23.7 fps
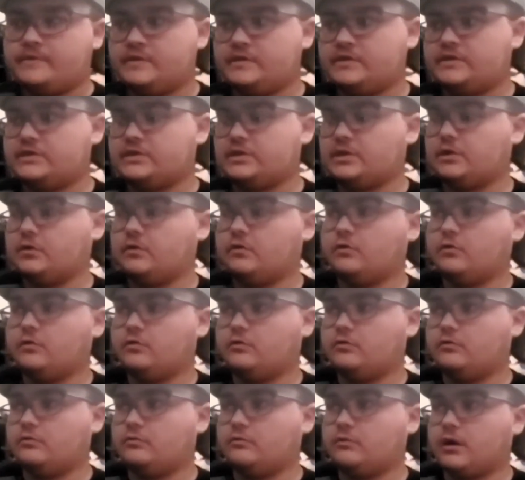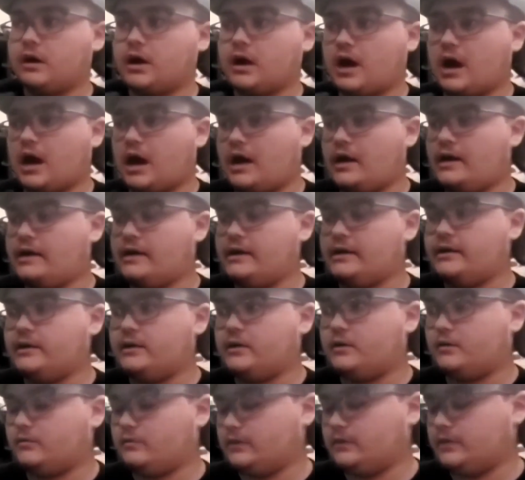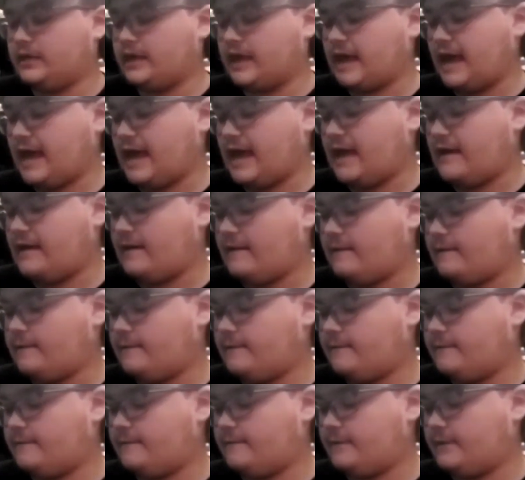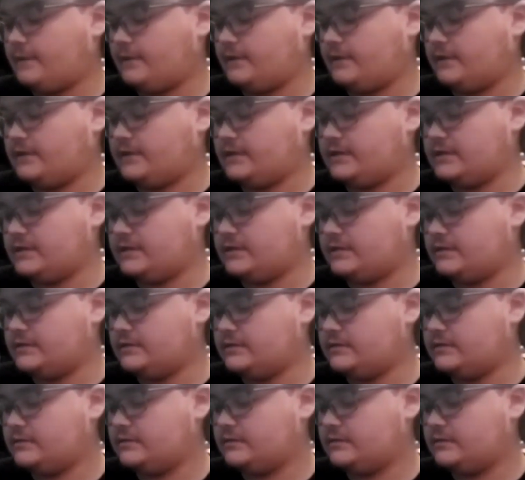So I only have the